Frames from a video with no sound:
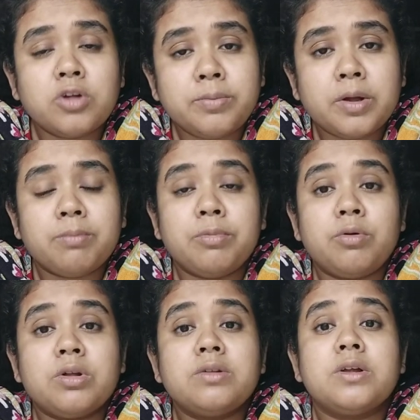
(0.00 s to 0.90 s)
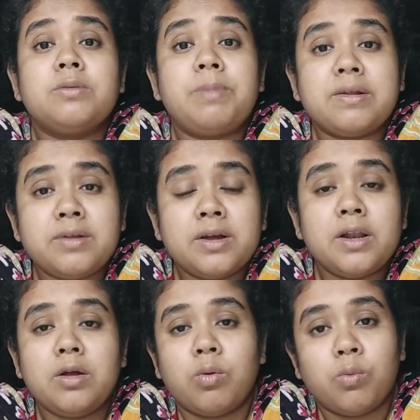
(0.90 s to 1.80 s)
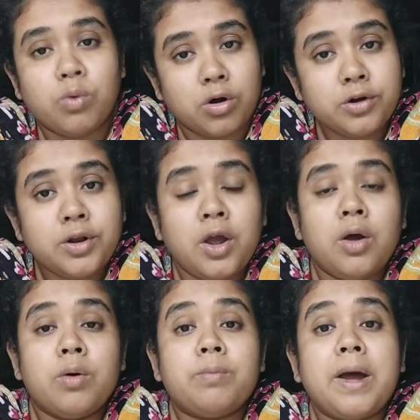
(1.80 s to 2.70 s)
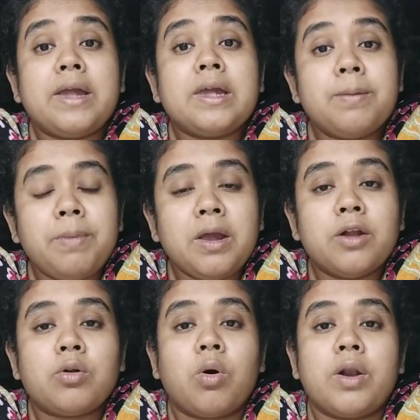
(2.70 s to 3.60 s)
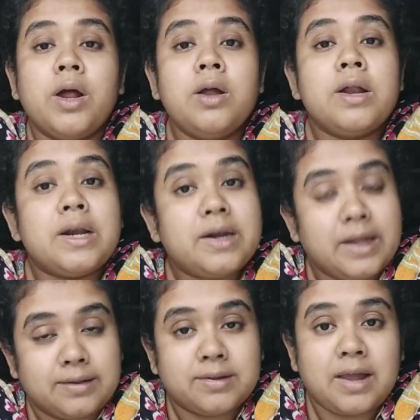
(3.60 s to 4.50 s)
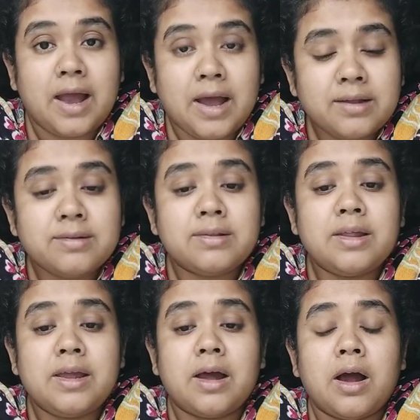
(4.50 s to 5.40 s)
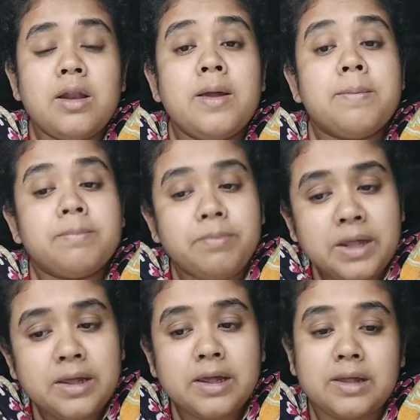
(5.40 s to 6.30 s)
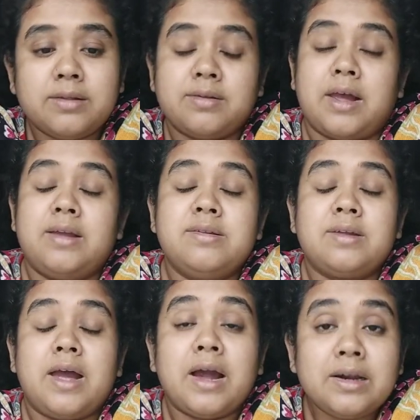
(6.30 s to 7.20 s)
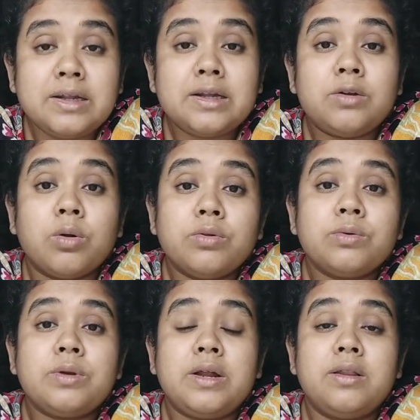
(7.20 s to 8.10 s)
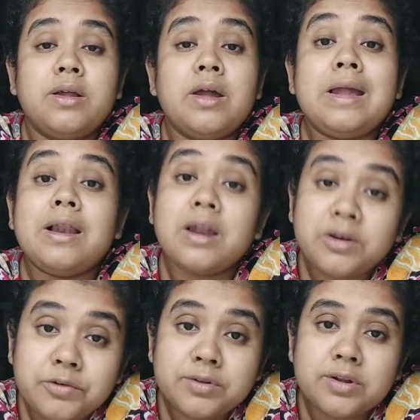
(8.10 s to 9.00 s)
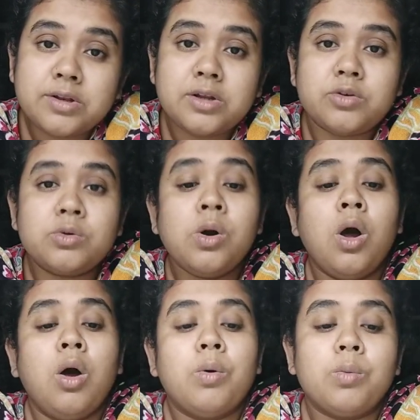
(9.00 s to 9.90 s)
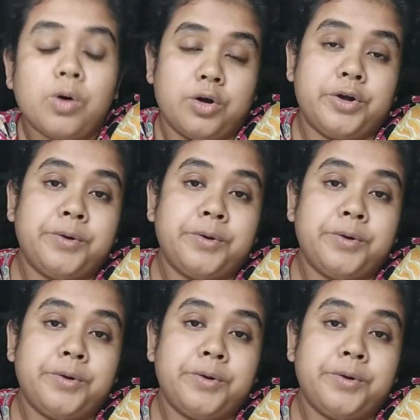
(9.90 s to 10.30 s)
computers are basically worked by keeping it on a desk, as they are big in size and it also needs the electricity to work.